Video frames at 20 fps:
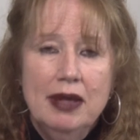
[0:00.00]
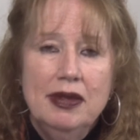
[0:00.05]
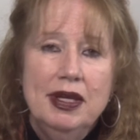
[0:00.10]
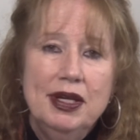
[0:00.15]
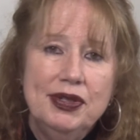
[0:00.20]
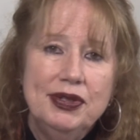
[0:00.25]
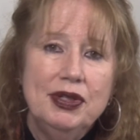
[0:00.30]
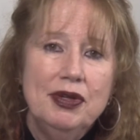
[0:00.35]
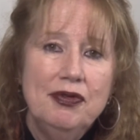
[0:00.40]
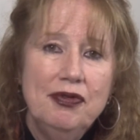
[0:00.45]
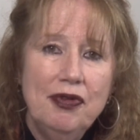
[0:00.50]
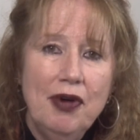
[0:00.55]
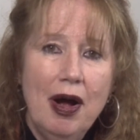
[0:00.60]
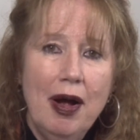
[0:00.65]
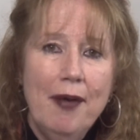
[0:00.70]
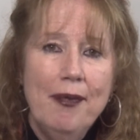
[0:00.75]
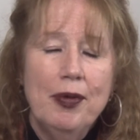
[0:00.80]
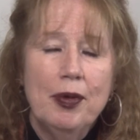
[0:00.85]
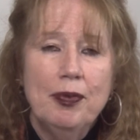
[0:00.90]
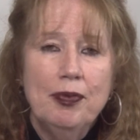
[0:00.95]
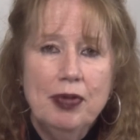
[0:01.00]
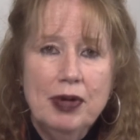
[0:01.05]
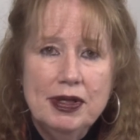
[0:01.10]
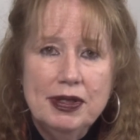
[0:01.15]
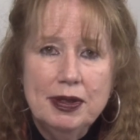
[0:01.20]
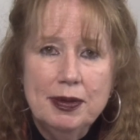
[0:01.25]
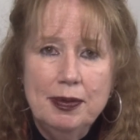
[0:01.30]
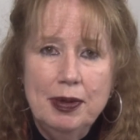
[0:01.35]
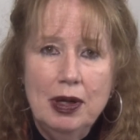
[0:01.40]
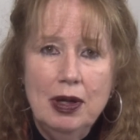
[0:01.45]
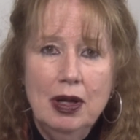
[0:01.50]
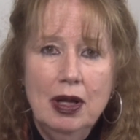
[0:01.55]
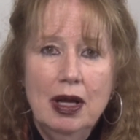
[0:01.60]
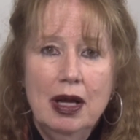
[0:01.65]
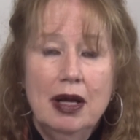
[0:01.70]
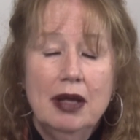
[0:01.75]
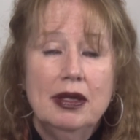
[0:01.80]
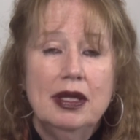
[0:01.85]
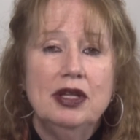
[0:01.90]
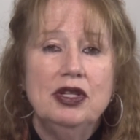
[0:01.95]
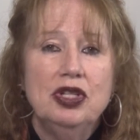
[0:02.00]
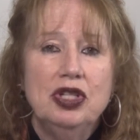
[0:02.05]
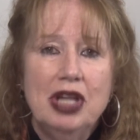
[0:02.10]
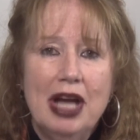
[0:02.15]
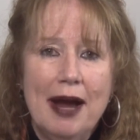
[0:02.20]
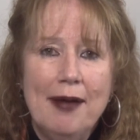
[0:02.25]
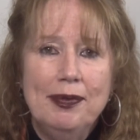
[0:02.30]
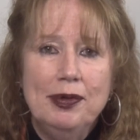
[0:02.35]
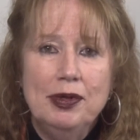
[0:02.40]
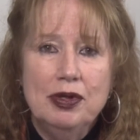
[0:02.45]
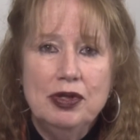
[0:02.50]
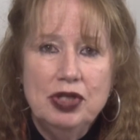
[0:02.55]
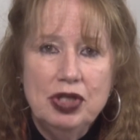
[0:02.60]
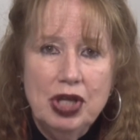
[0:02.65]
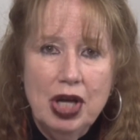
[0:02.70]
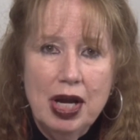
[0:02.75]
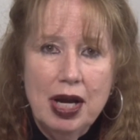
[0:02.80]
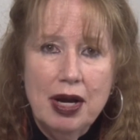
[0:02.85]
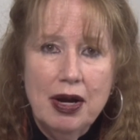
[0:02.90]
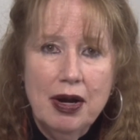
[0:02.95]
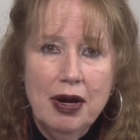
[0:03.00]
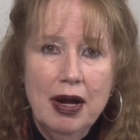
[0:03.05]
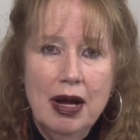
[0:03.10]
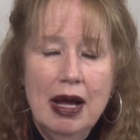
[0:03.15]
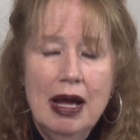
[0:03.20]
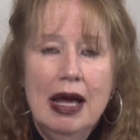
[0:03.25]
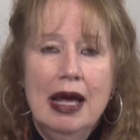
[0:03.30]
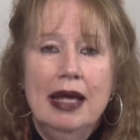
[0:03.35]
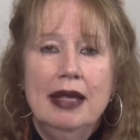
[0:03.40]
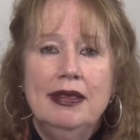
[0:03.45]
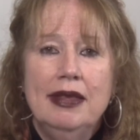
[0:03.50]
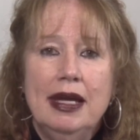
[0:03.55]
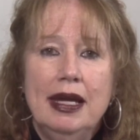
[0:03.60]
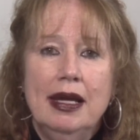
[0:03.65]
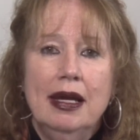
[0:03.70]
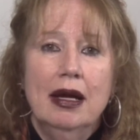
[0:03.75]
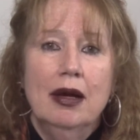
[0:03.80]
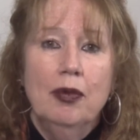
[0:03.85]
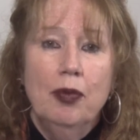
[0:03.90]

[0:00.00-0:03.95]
This involved the principal, the chapter chair, the